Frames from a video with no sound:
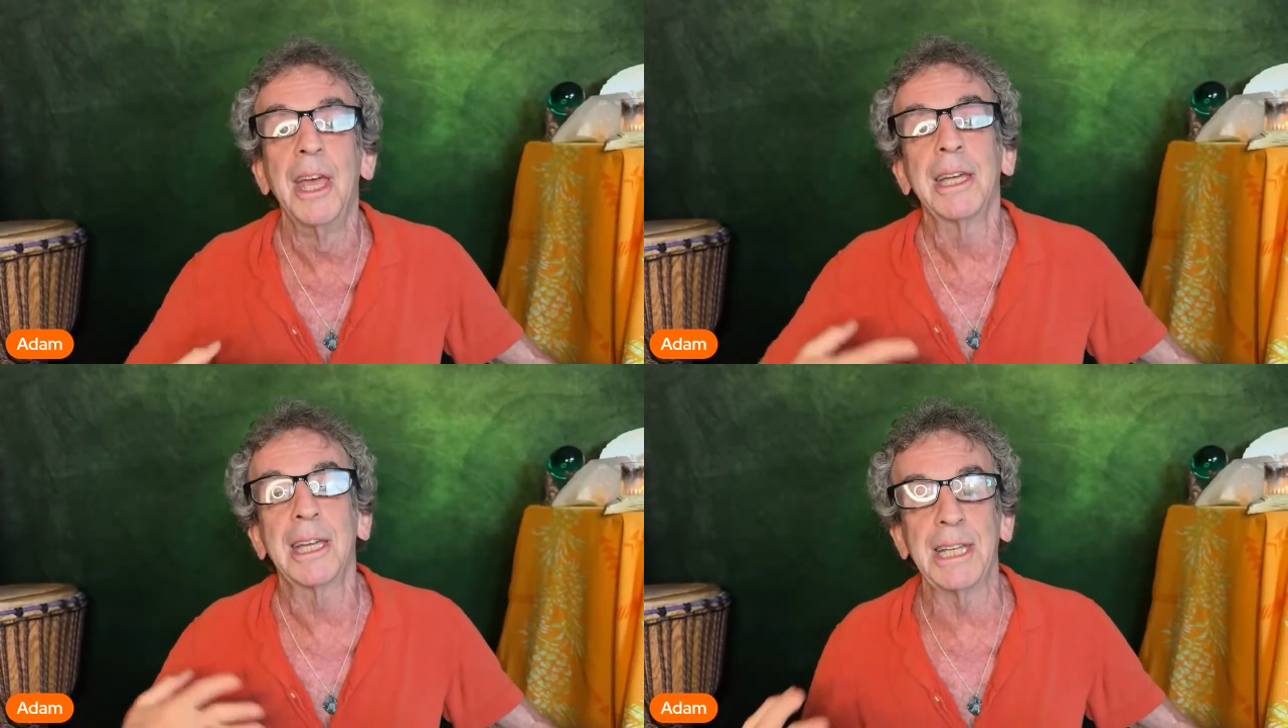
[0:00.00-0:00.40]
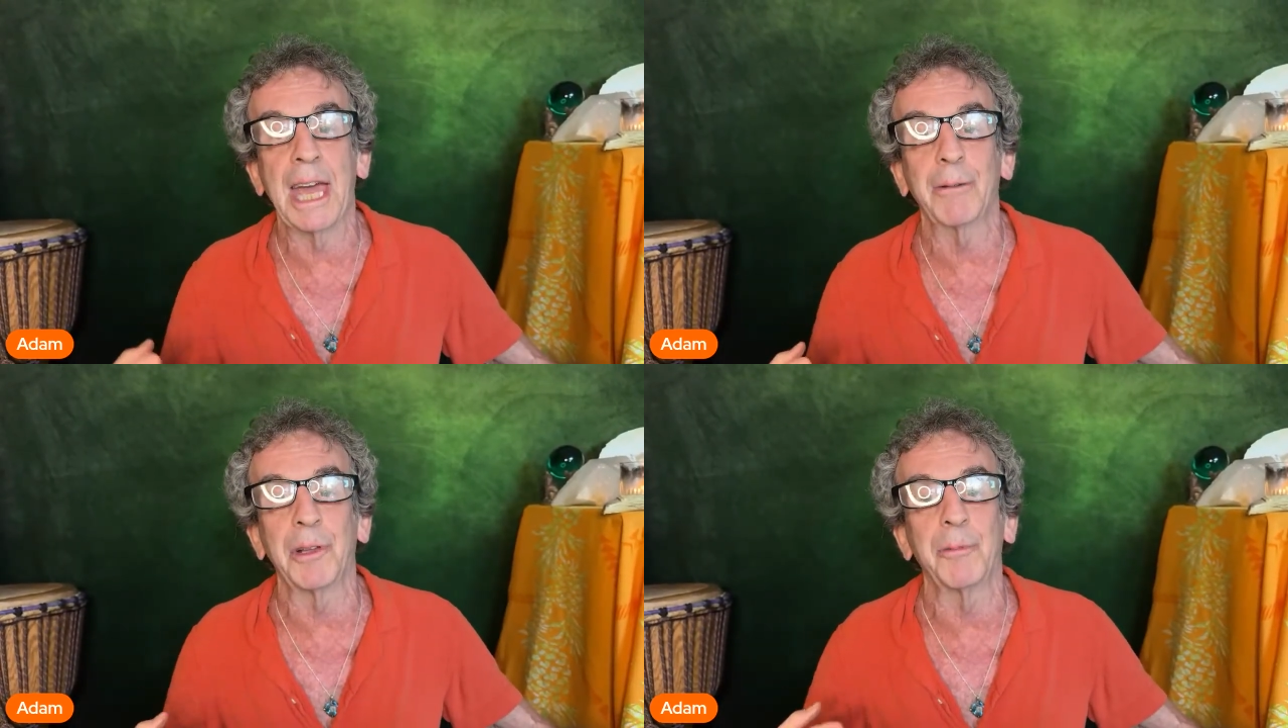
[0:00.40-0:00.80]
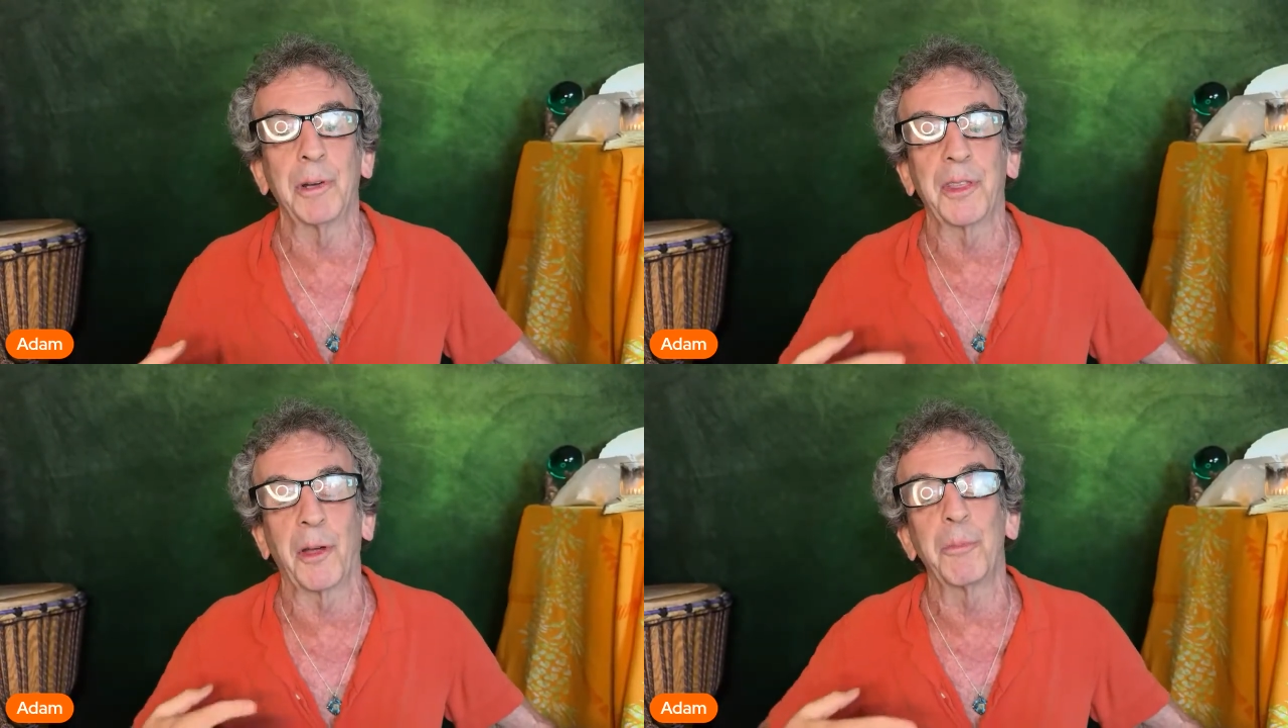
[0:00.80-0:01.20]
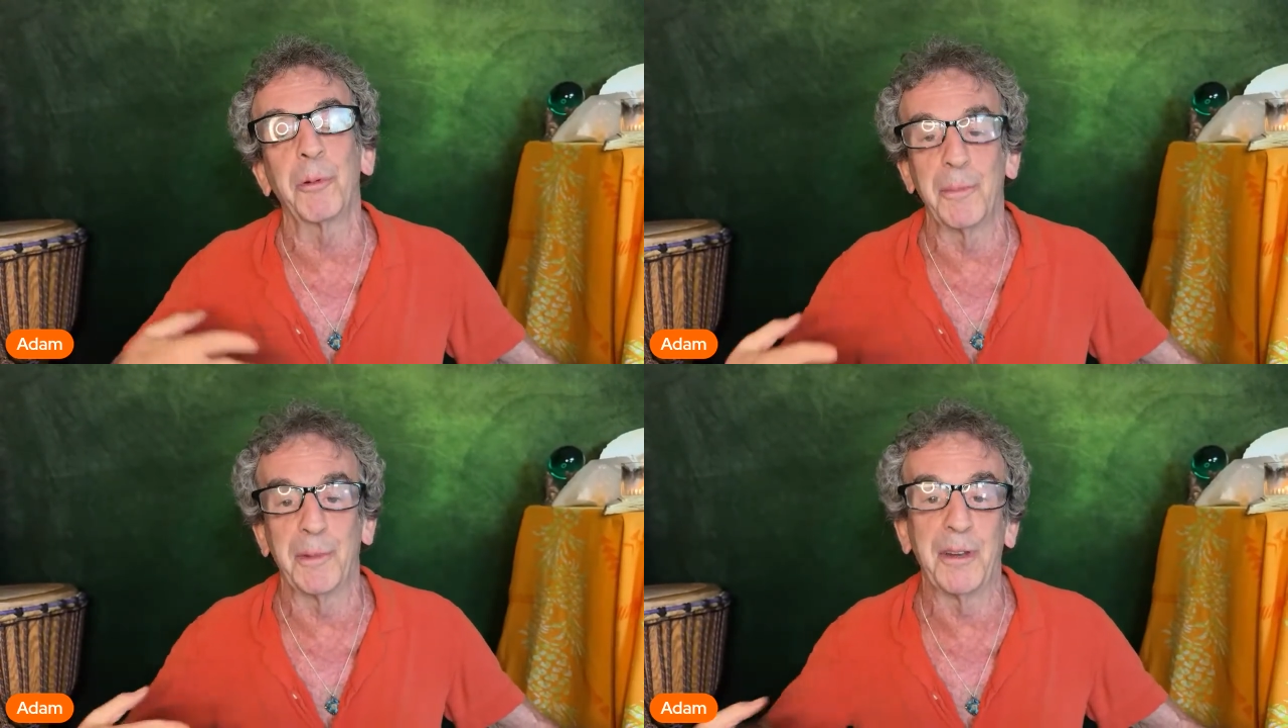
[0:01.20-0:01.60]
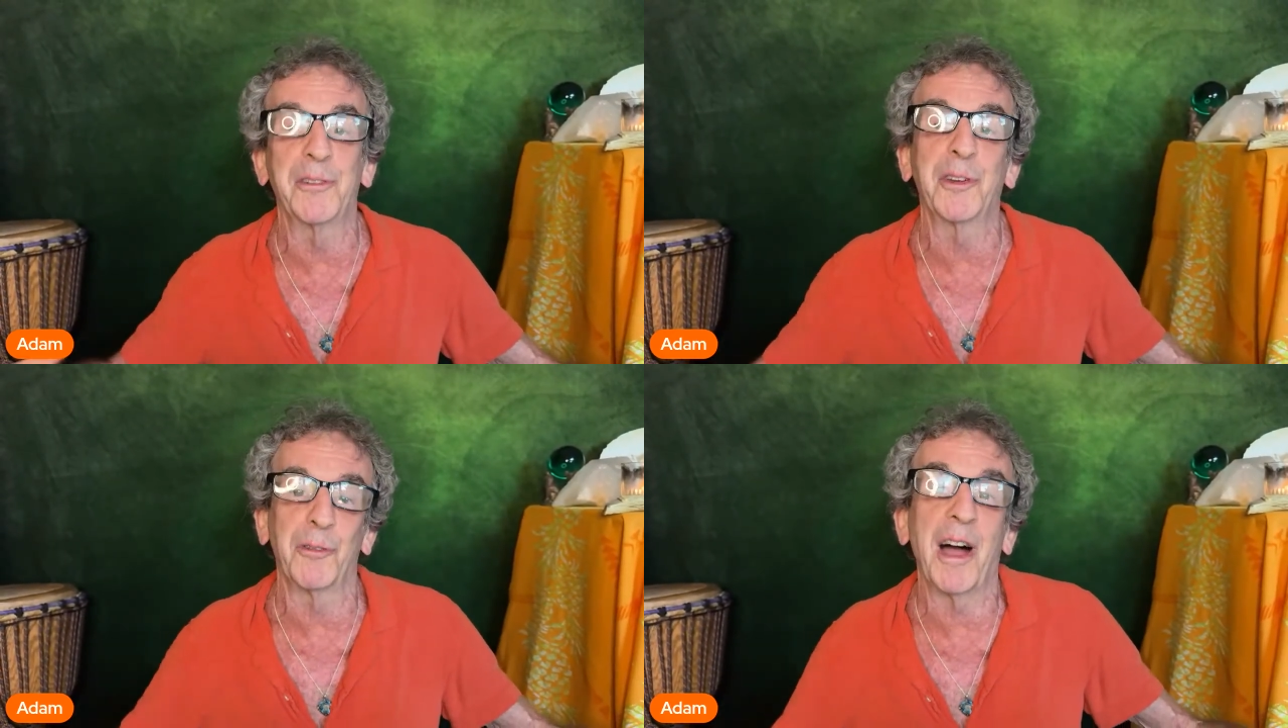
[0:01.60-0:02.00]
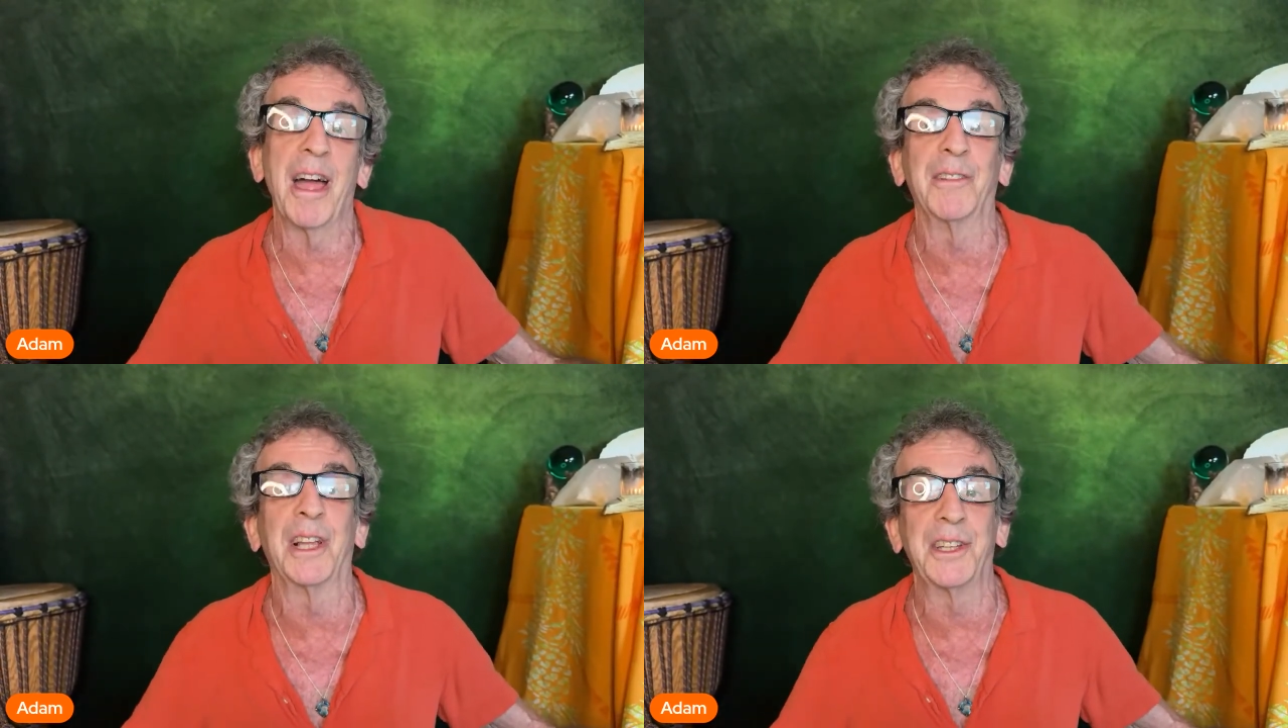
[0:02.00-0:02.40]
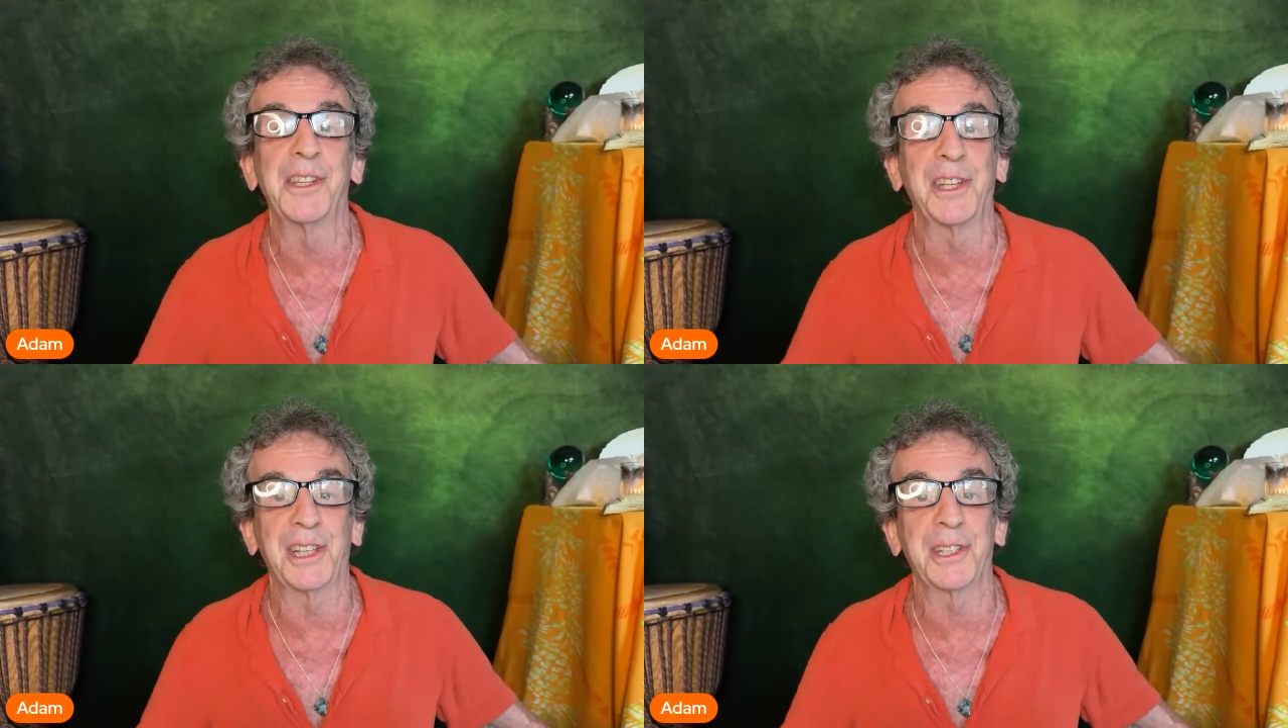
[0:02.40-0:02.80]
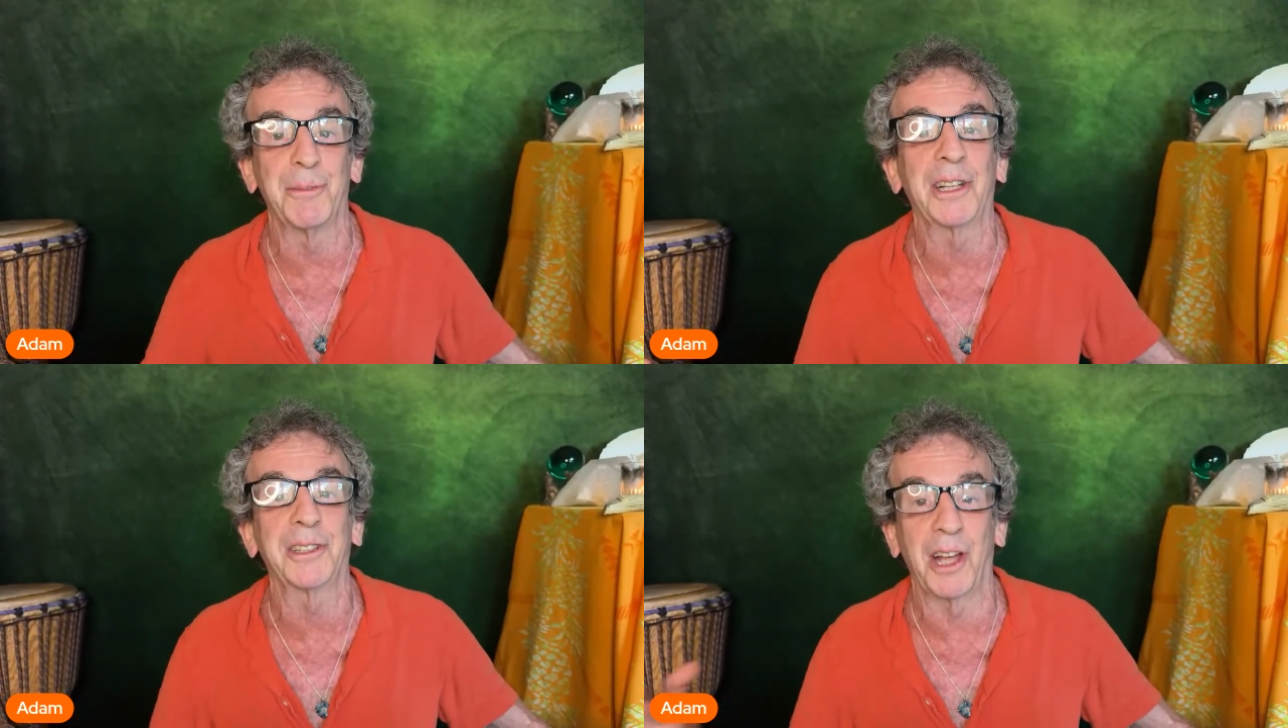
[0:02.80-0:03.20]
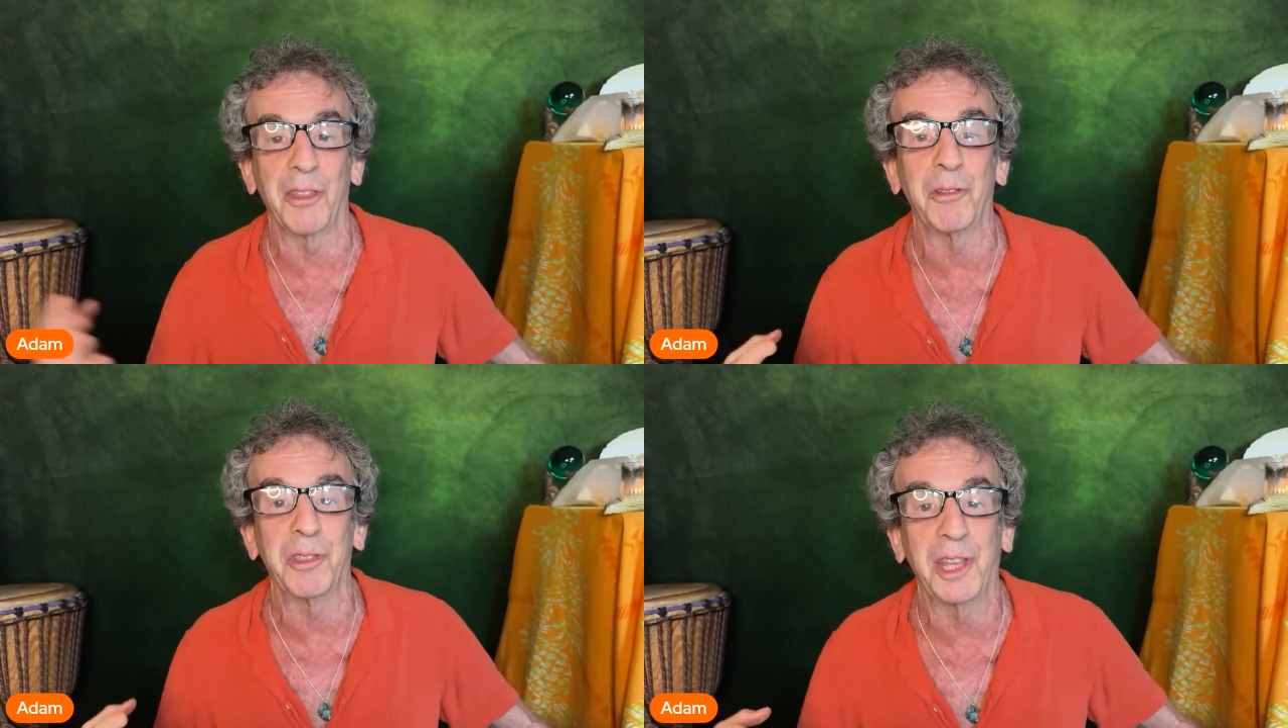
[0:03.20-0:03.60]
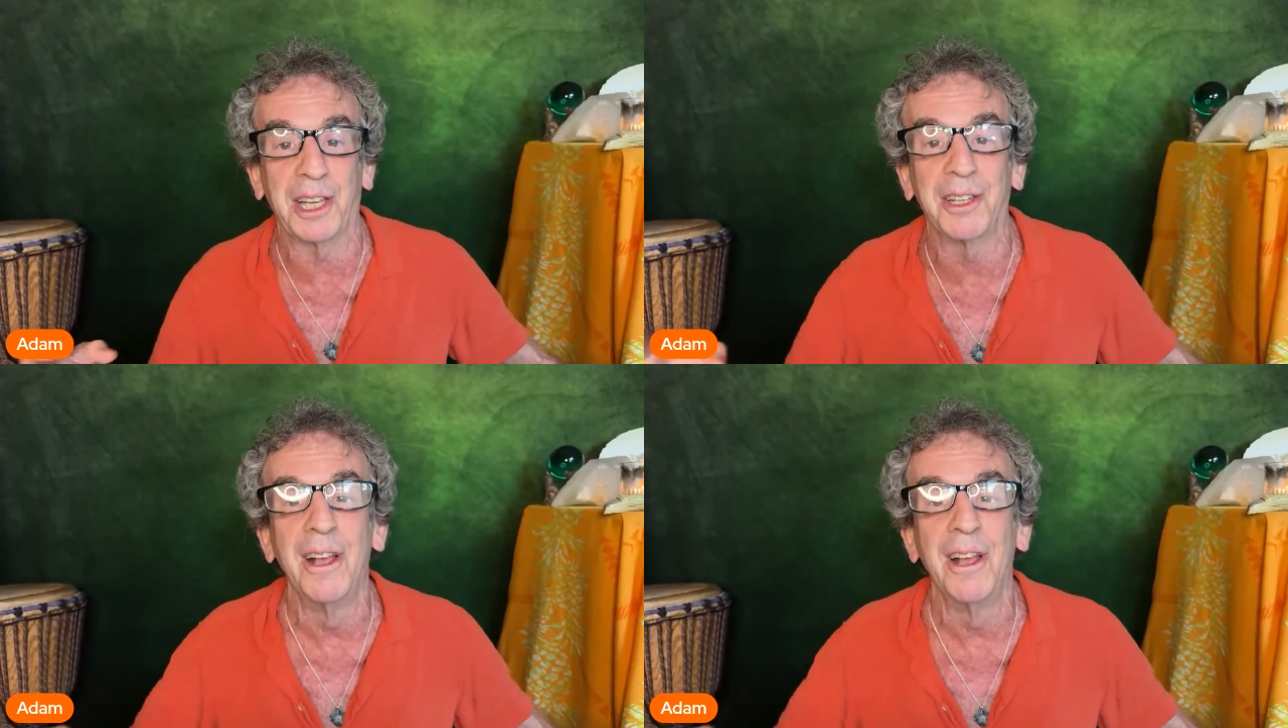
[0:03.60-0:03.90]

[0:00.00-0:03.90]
connect with our primitive survival instincts, amongst other things.